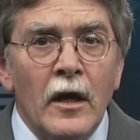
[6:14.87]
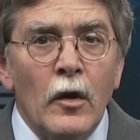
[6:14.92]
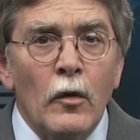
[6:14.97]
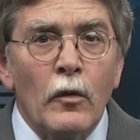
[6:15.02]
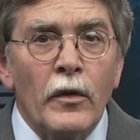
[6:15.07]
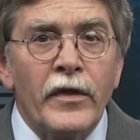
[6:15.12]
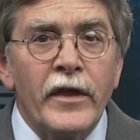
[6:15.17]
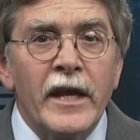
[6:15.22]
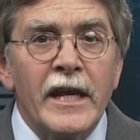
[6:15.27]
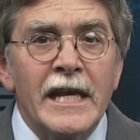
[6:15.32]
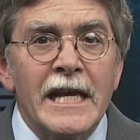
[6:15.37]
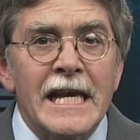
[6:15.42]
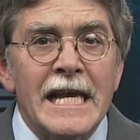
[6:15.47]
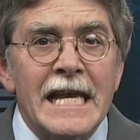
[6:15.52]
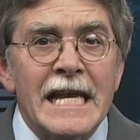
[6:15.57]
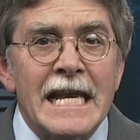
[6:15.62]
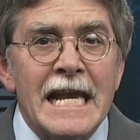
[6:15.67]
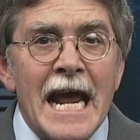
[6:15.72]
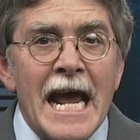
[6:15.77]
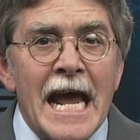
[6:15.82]
Within
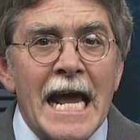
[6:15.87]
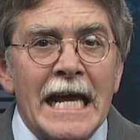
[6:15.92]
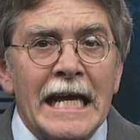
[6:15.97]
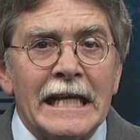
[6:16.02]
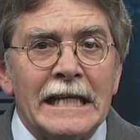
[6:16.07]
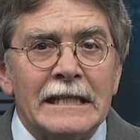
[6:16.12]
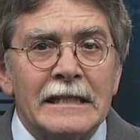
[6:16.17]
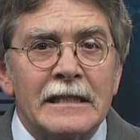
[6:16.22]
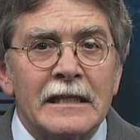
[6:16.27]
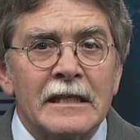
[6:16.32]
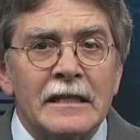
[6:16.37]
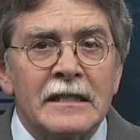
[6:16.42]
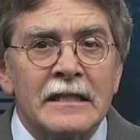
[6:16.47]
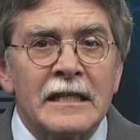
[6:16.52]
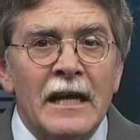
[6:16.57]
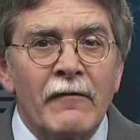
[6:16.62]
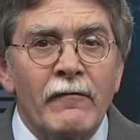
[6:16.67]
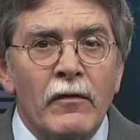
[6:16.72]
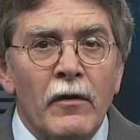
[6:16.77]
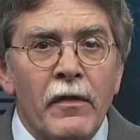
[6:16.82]
days,
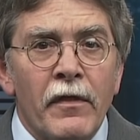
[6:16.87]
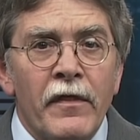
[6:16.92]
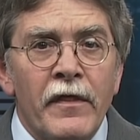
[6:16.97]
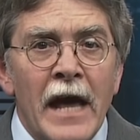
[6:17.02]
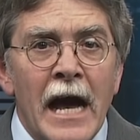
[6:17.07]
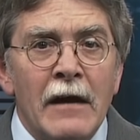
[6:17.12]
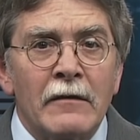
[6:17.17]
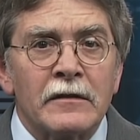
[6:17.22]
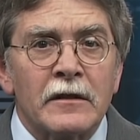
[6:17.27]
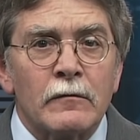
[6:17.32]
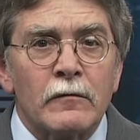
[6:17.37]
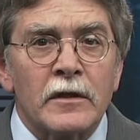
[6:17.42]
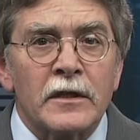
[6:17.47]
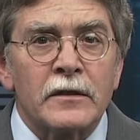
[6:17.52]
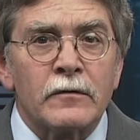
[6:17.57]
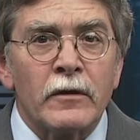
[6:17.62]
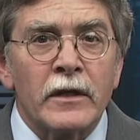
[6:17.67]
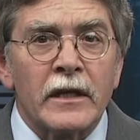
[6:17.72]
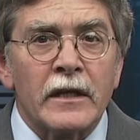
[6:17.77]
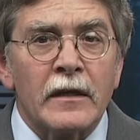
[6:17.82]
several thousand were
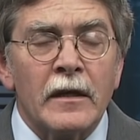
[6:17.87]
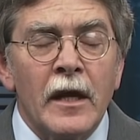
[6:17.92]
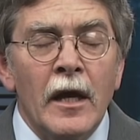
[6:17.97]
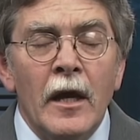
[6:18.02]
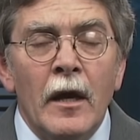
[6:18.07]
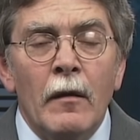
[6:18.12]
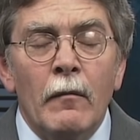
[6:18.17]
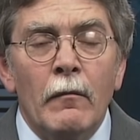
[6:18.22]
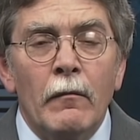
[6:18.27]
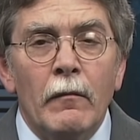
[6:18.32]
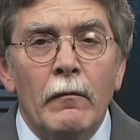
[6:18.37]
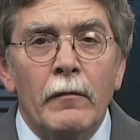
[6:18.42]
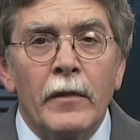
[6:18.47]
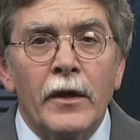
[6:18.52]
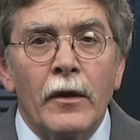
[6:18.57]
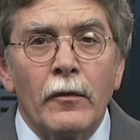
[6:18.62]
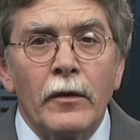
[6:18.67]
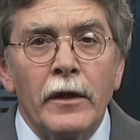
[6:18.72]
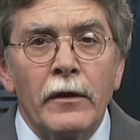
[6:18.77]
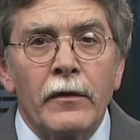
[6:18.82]
stricken, but
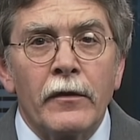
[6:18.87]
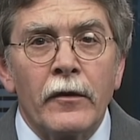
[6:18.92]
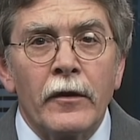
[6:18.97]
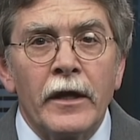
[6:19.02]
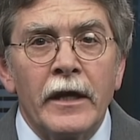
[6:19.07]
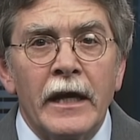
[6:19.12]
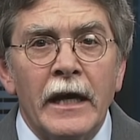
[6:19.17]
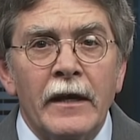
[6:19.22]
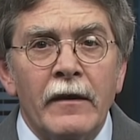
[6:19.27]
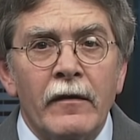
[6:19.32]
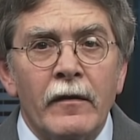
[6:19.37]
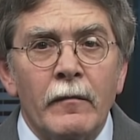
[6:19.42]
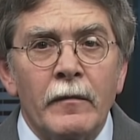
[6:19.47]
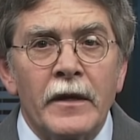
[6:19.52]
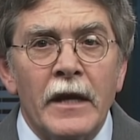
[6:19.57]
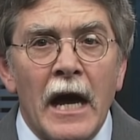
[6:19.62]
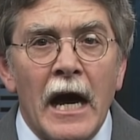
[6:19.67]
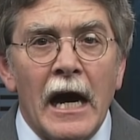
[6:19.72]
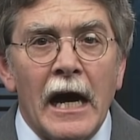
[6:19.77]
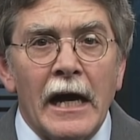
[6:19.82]
only 38 of them
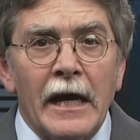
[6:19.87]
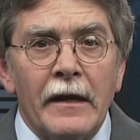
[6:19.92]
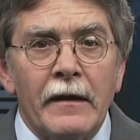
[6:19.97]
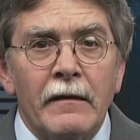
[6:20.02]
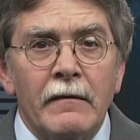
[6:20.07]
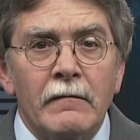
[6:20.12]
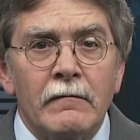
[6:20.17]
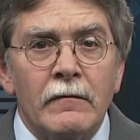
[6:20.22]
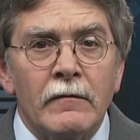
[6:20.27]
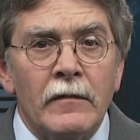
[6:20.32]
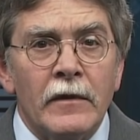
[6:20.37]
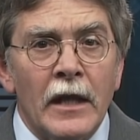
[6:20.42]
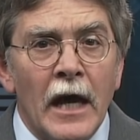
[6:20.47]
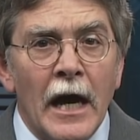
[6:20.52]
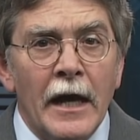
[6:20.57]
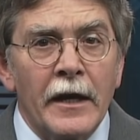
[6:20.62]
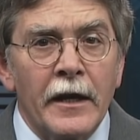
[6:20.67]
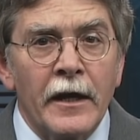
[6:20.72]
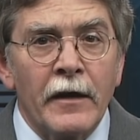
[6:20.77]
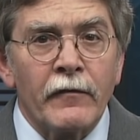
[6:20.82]
died,
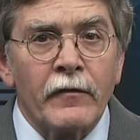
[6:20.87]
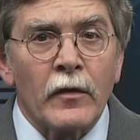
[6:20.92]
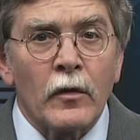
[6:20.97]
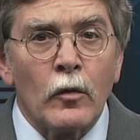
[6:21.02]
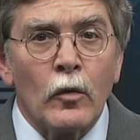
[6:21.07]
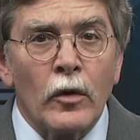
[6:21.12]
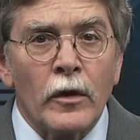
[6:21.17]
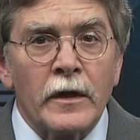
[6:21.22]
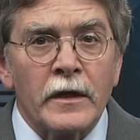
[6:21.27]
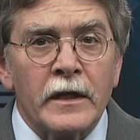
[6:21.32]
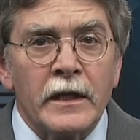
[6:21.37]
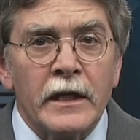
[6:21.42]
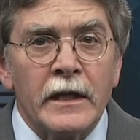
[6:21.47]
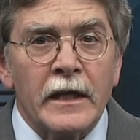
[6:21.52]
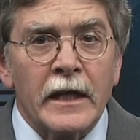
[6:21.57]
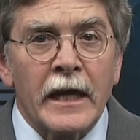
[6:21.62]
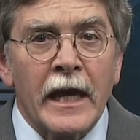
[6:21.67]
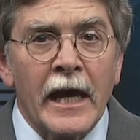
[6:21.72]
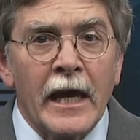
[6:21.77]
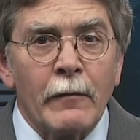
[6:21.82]
not enough to quarantine
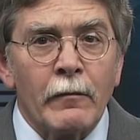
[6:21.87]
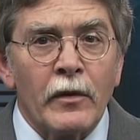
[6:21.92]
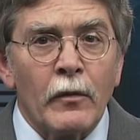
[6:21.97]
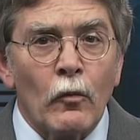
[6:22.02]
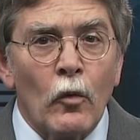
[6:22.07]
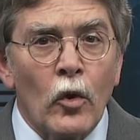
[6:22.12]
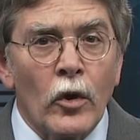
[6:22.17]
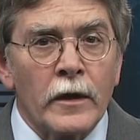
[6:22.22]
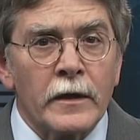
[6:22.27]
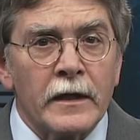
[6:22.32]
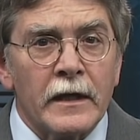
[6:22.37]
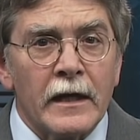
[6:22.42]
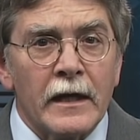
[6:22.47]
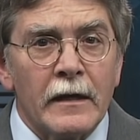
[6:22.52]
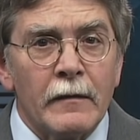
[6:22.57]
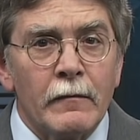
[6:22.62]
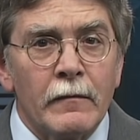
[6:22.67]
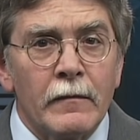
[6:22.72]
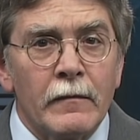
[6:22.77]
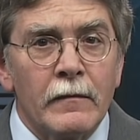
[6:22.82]
a camp in
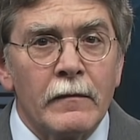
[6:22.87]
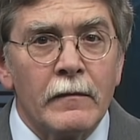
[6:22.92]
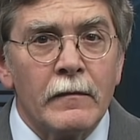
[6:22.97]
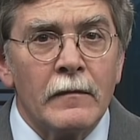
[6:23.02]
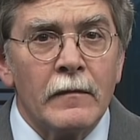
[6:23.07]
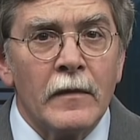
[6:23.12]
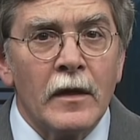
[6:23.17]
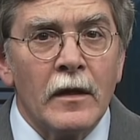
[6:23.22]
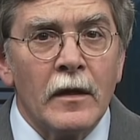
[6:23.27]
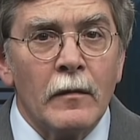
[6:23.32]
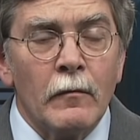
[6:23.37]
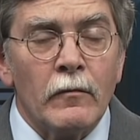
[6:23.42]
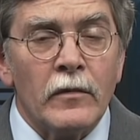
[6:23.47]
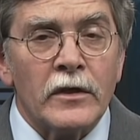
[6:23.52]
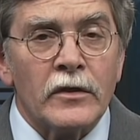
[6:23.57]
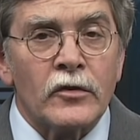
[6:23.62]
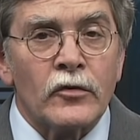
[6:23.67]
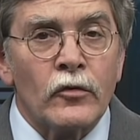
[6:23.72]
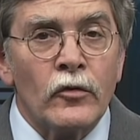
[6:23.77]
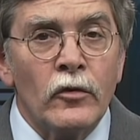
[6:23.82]
wartime.
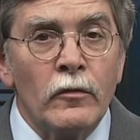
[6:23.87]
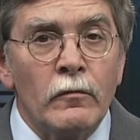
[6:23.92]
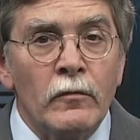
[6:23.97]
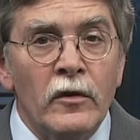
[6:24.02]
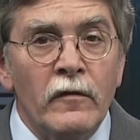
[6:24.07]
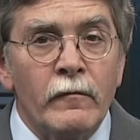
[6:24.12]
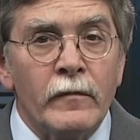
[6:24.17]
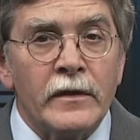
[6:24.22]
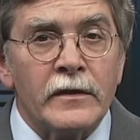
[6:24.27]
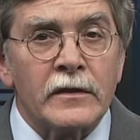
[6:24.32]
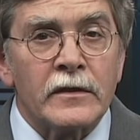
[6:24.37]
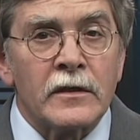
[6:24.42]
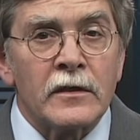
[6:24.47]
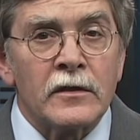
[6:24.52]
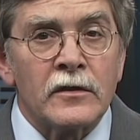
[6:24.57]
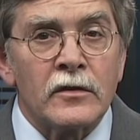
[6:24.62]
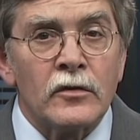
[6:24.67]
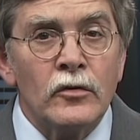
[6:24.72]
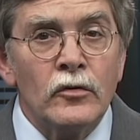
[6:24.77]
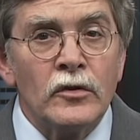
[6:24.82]
But troop movements
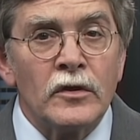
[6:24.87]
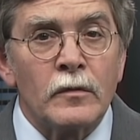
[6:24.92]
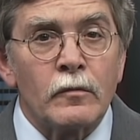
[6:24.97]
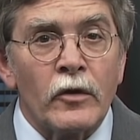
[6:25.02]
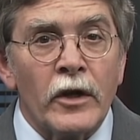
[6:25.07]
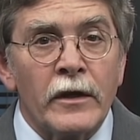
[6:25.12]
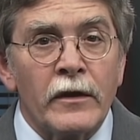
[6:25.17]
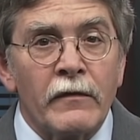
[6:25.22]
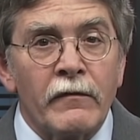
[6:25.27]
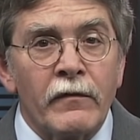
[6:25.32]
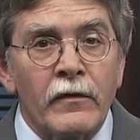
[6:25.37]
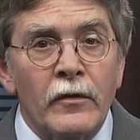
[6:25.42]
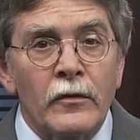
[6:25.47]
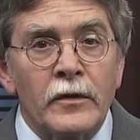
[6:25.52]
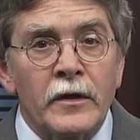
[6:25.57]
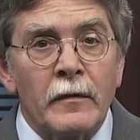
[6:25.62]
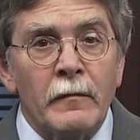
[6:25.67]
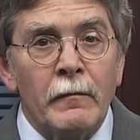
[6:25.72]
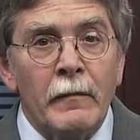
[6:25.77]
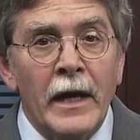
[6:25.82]
soon spread the flu
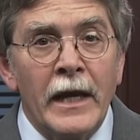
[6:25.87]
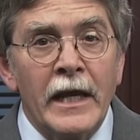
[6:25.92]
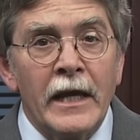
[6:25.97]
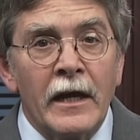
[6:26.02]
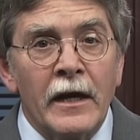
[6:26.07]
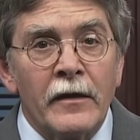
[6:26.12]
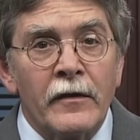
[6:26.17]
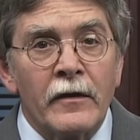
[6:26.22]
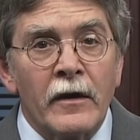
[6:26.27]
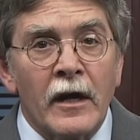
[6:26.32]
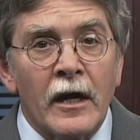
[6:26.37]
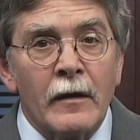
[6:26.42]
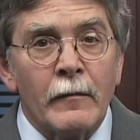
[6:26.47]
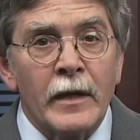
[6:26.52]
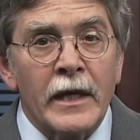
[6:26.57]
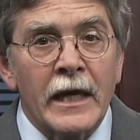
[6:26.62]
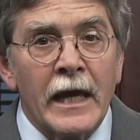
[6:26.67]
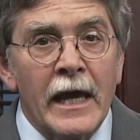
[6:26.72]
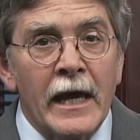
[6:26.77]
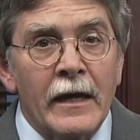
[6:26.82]
to many other
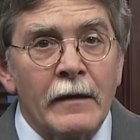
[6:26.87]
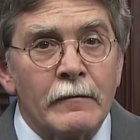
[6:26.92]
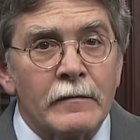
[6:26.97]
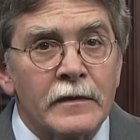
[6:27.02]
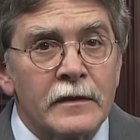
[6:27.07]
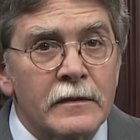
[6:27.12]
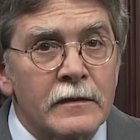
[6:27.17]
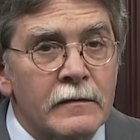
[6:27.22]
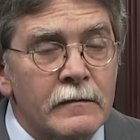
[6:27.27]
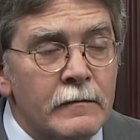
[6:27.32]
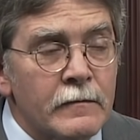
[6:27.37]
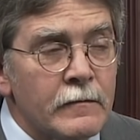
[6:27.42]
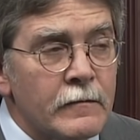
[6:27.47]
Army camps.